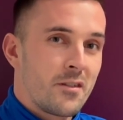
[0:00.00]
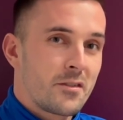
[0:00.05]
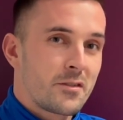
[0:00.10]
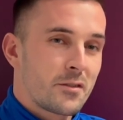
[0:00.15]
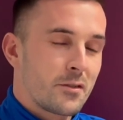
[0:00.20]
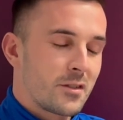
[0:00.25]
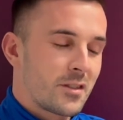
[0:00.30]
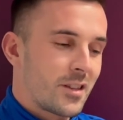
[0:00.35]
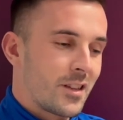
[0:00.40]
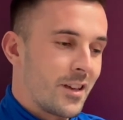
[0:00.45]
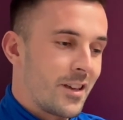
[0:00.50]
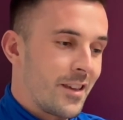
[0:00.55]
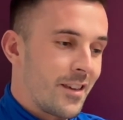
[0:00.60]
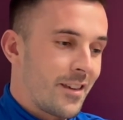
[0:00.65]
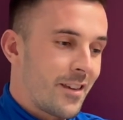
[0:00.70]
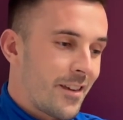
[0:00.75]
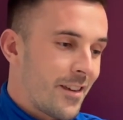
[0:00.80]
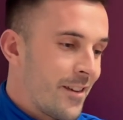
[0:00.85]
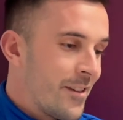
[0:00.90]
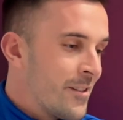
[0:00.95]
So it's
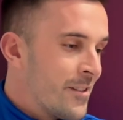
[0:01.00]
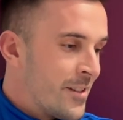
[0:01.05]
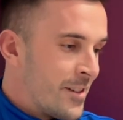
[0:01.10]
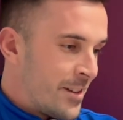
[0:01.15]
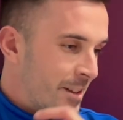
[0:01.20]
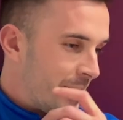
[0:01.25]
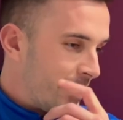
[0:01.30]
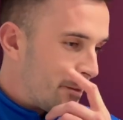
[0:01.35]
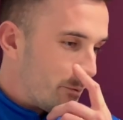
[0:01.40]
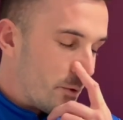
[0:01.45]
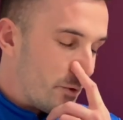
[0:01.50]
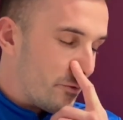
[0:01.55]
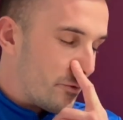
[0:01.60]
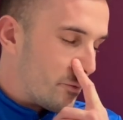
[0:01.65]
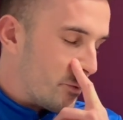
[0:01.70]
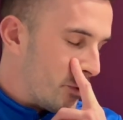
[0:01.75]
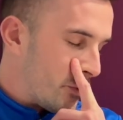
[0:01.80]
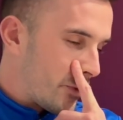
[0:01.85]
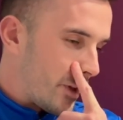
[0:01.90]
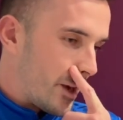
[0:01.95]
like,
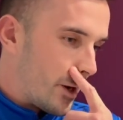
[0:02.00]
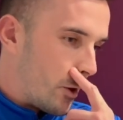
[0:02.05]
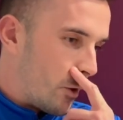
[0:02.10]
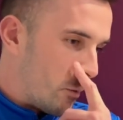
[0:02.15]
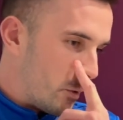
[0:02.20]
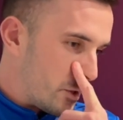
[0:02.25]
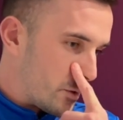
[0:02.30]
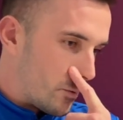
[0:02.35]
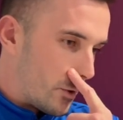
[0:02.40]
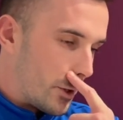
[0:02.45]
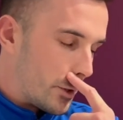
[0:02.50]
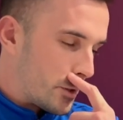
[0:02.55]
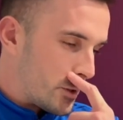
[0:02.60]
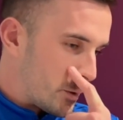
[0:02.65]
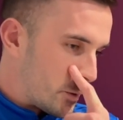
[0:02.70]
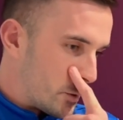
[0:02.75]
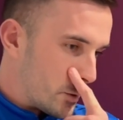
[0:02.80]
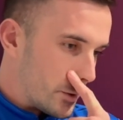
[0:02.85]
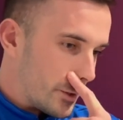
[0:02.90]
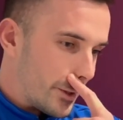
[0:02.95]
we've kind of always wanted to
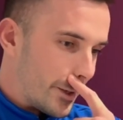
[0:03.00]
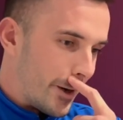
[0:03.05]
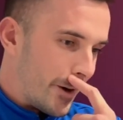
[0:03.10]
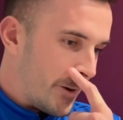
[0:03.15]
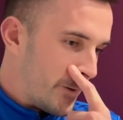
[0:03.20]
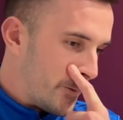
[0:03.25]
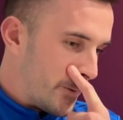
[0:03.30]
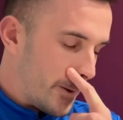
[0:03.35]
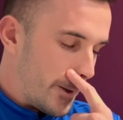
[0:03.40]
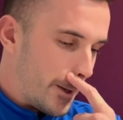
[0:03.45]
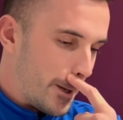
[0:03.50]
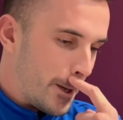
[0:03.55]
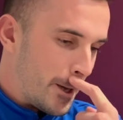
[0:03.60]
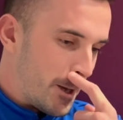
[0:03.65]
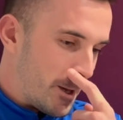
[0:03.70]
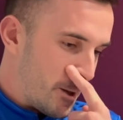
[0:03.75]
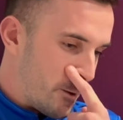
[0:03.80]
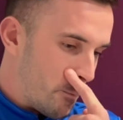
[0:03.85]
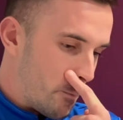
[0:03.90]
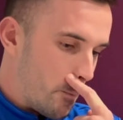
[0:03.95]
go
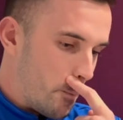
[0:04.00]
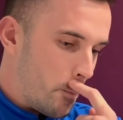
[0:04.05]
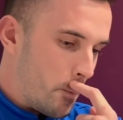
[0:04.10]
there.